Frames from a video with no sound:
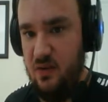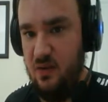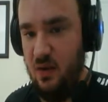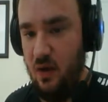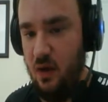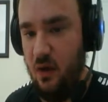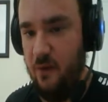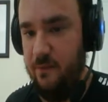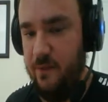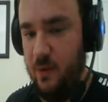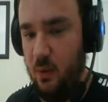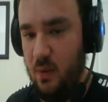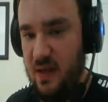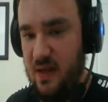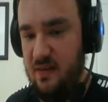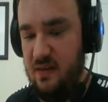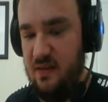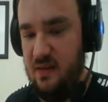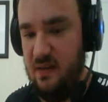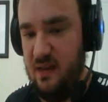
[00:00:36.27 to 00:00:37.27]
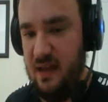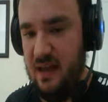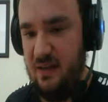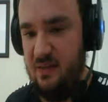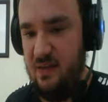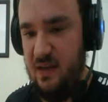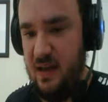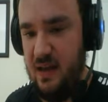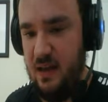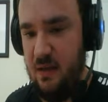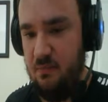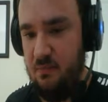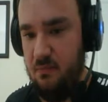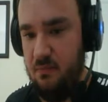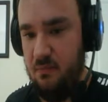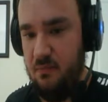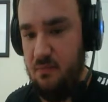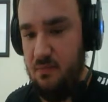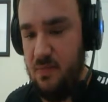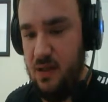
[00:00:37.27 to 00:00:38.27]
All for One's last name.
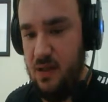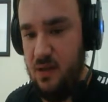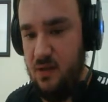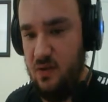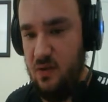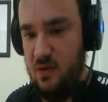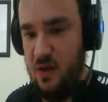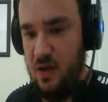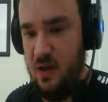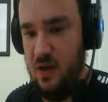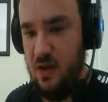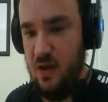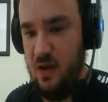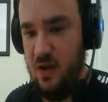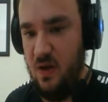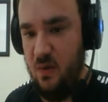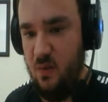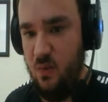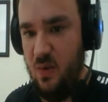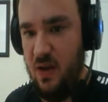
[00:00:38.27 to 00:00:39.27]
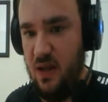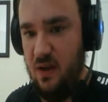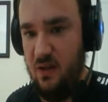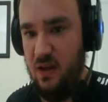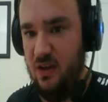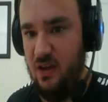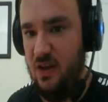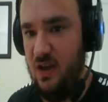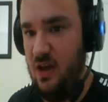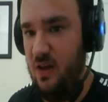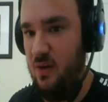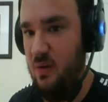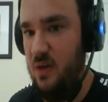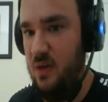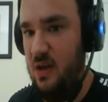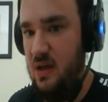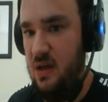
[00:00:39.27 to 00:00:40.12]
So we only know